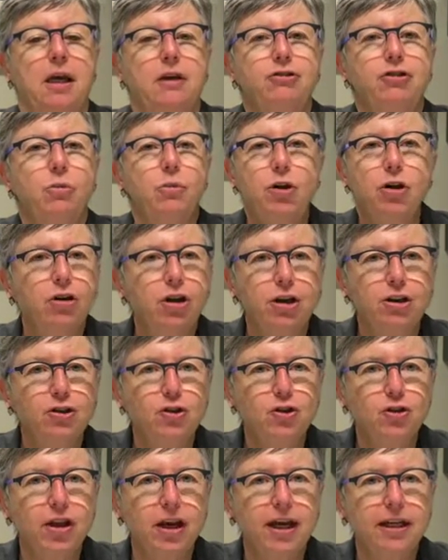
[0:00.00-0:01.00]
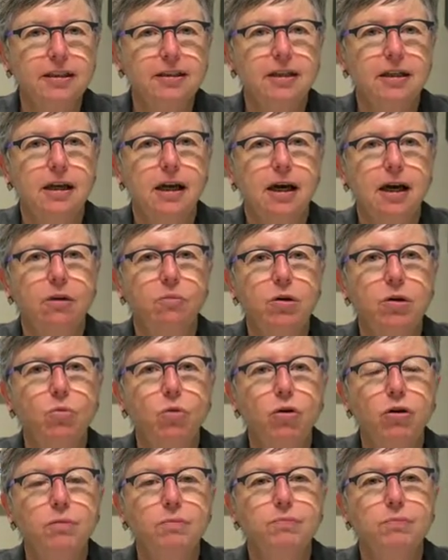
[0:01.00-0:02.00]
So we're not going to do that. We
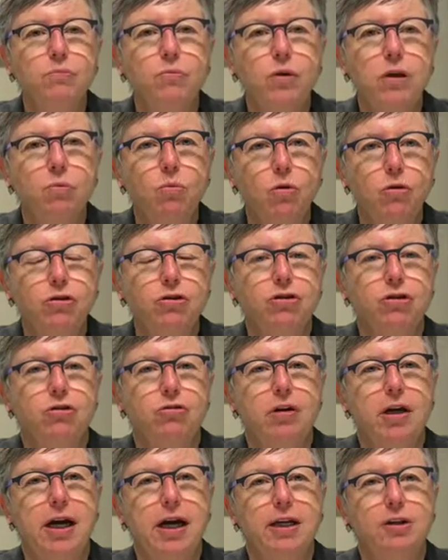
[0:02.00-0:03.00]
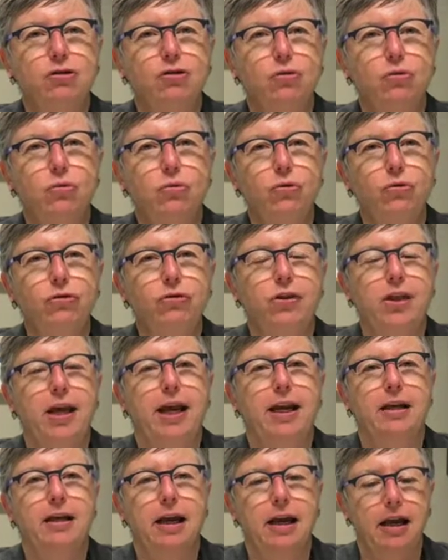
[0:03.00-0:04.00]
want to create tools
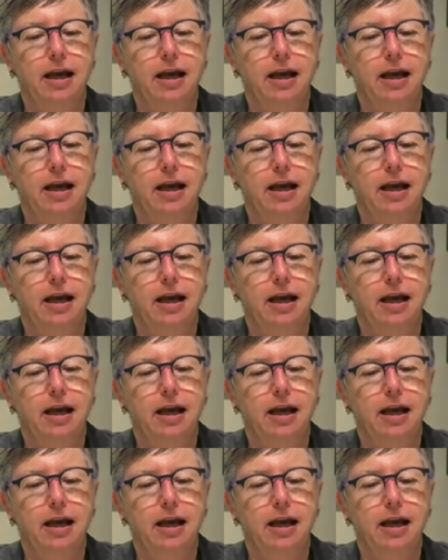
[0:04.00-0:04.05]
that